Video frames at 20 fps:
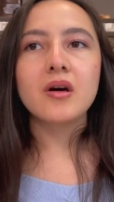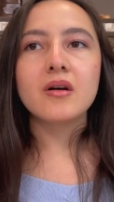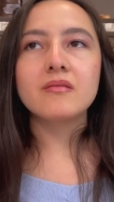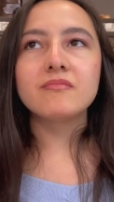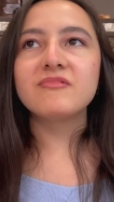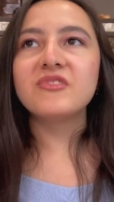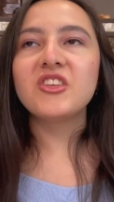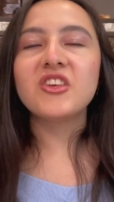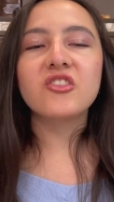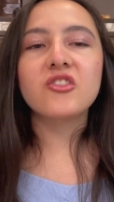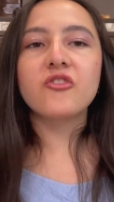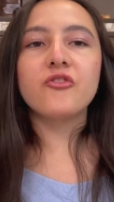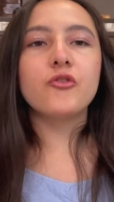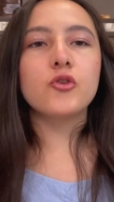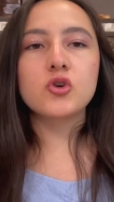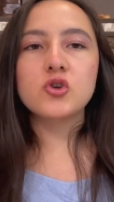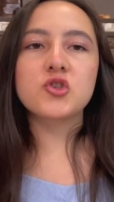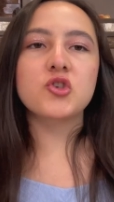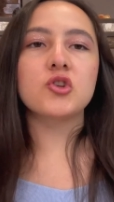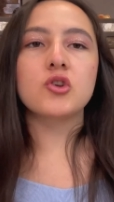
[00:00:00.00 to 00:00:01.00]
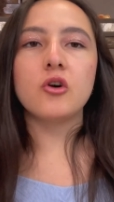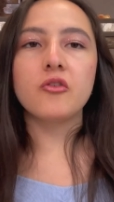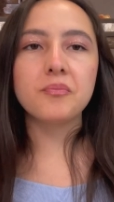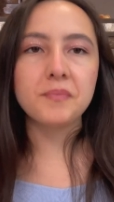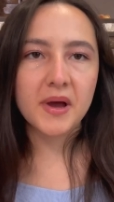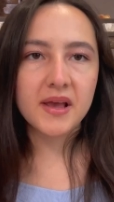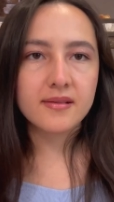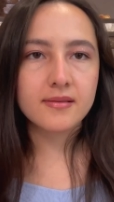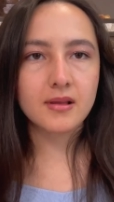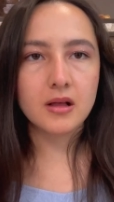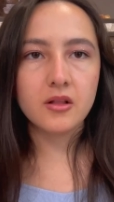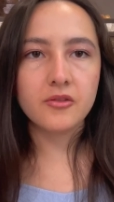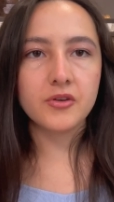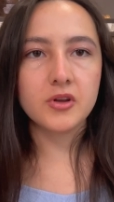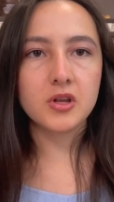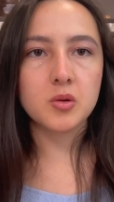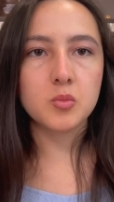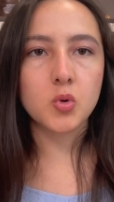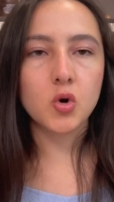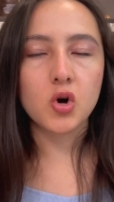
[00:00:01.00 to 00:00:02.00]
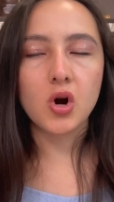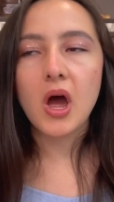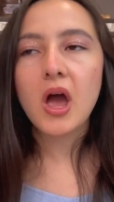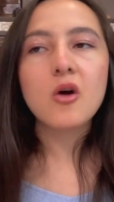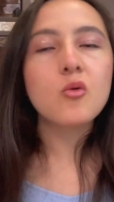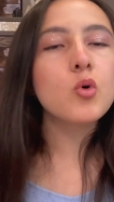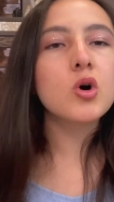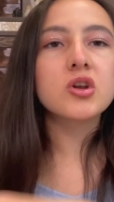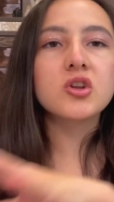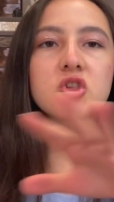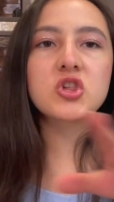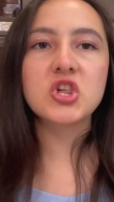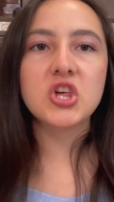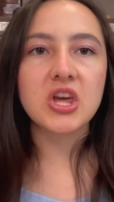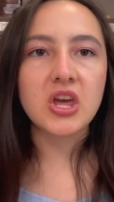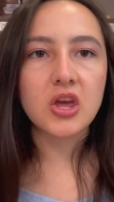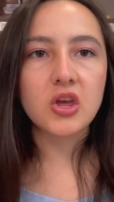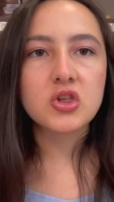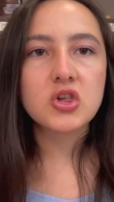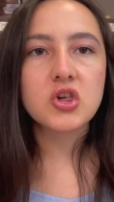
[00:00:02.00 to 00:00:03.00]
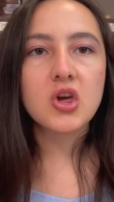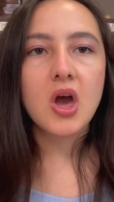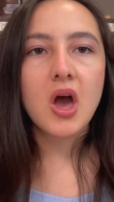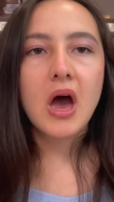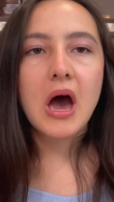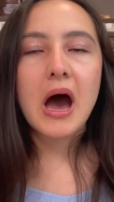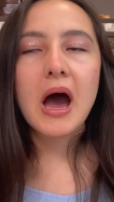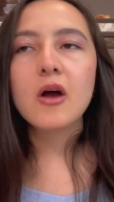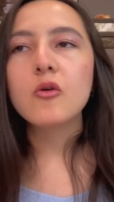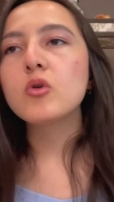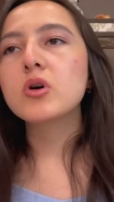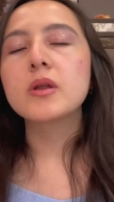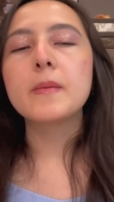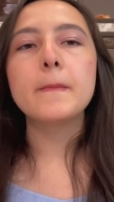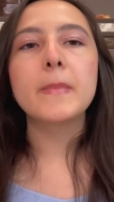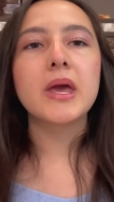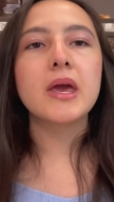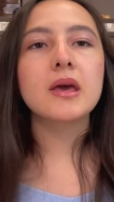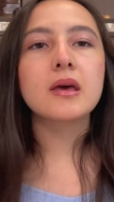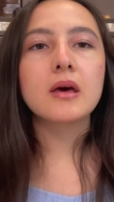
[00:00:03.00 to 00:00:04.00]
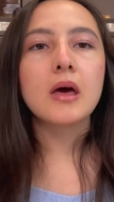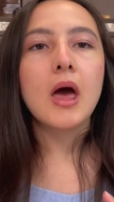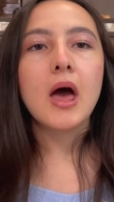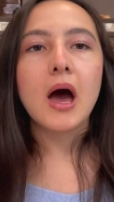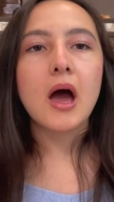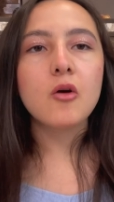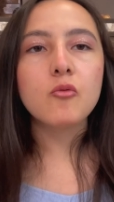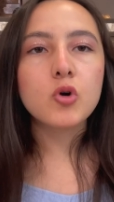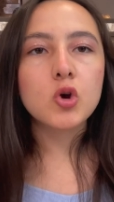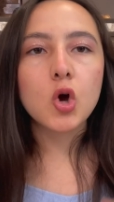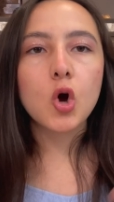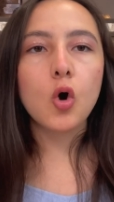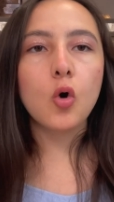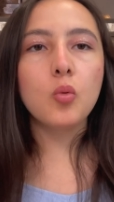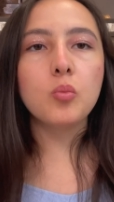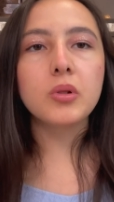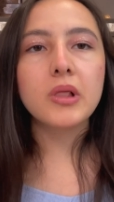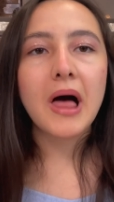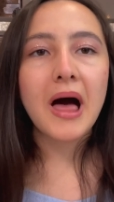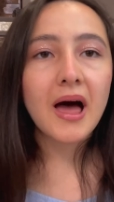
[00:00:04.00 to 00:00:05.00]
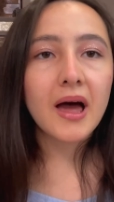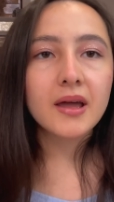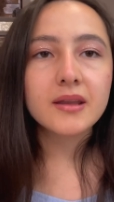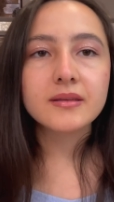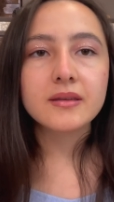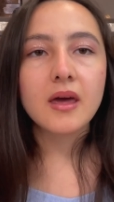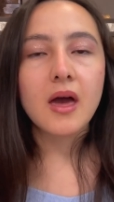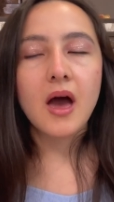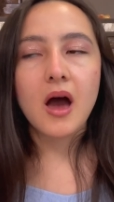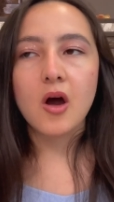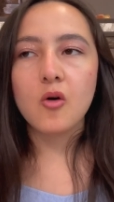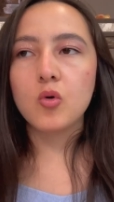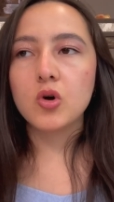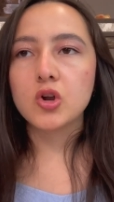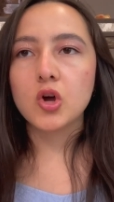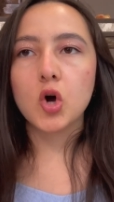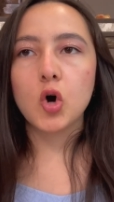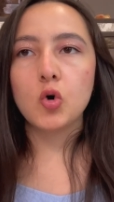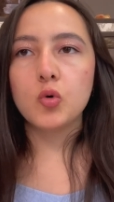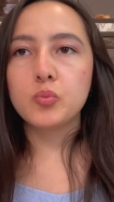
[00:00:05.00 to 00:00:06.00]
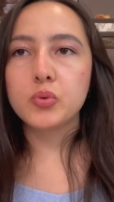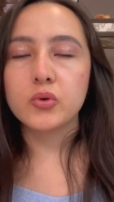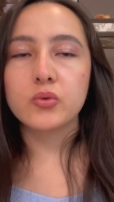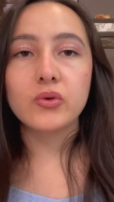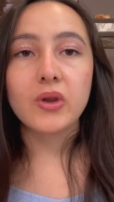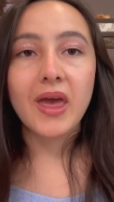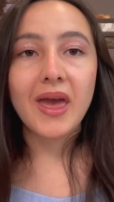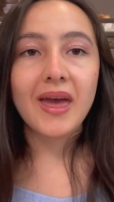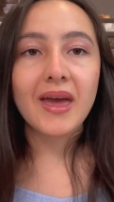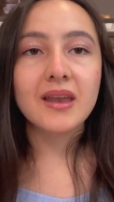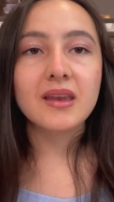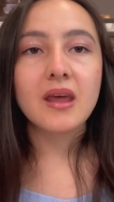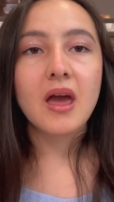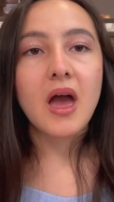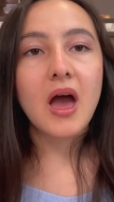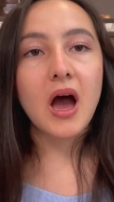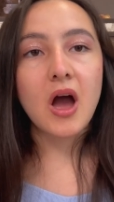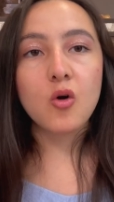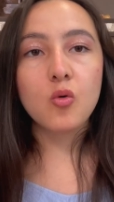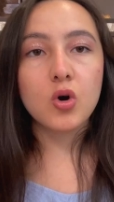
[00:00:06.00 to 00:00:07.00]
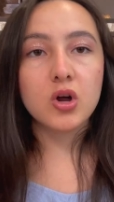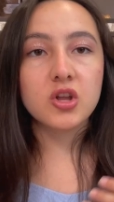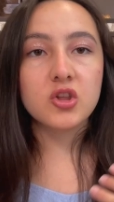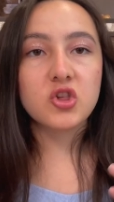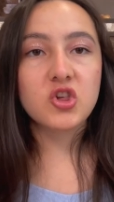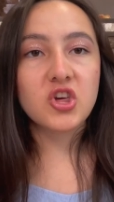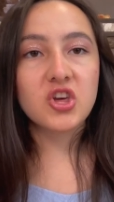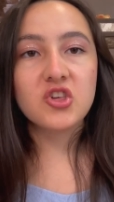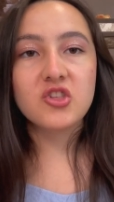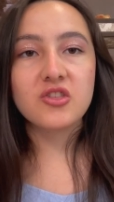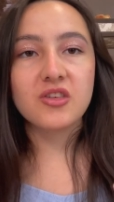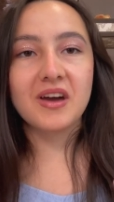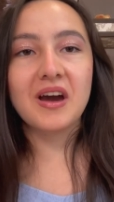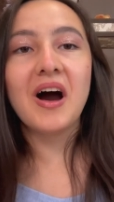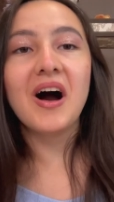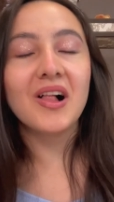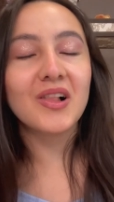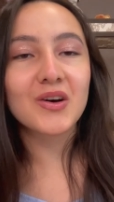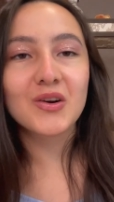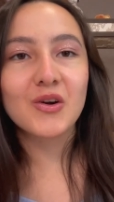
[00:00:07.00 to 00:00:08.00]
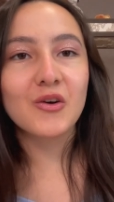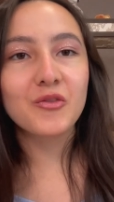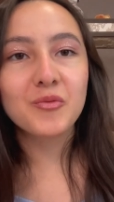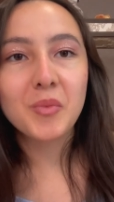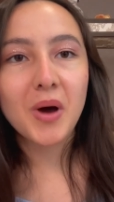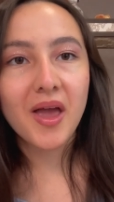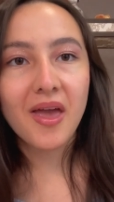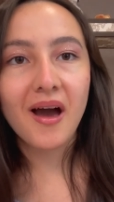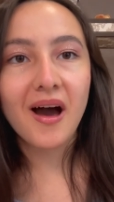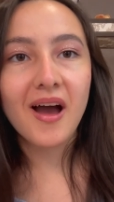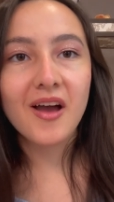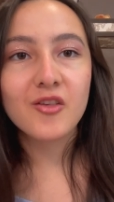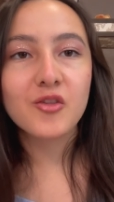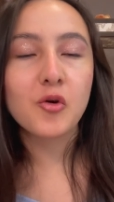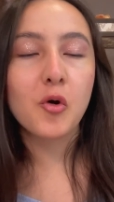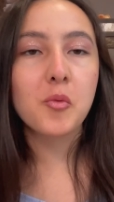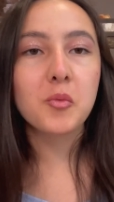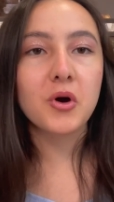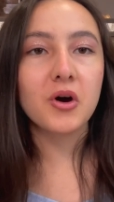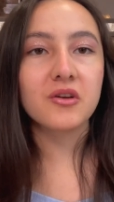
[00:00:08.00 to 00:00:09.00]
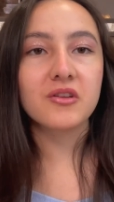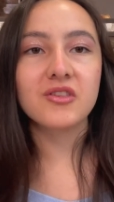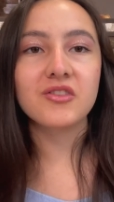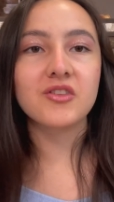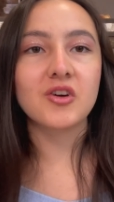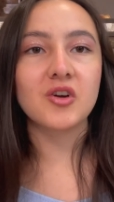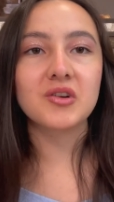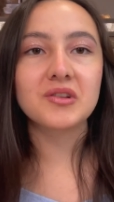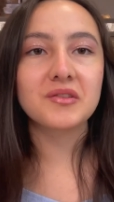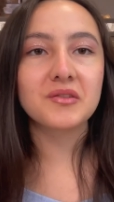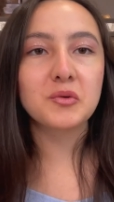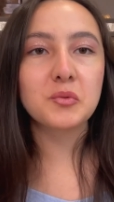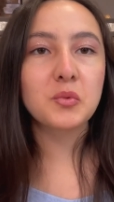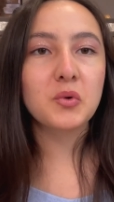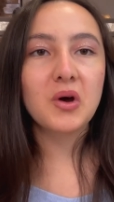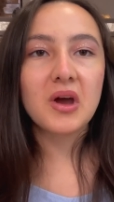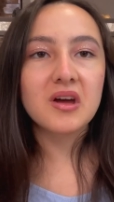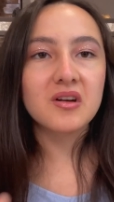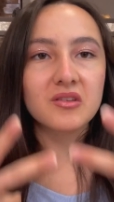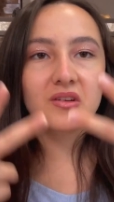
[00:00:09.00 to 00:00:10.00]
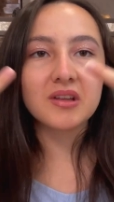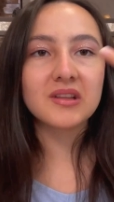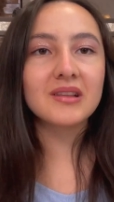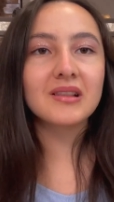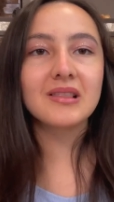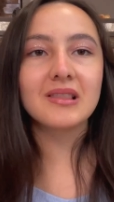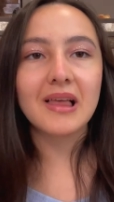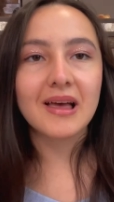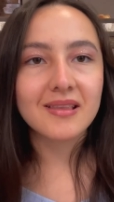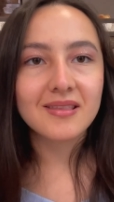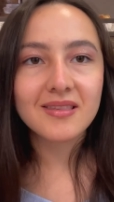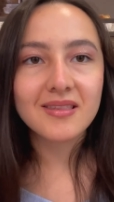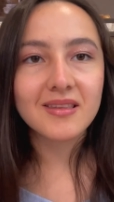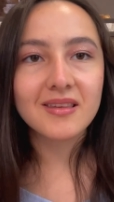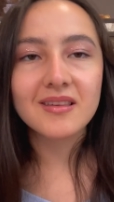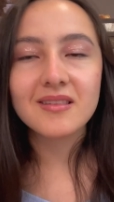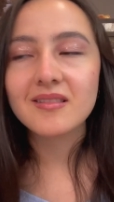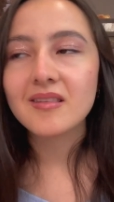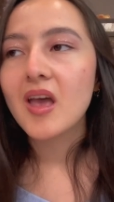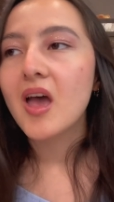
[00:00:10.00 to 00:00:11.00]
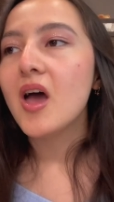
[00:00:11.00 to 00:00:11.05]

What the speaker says: this version of myself anymore. I want to change. I want to go blonde, I want to go brunette, I want to change the color of my eyes, so I'm going to start wearing lenses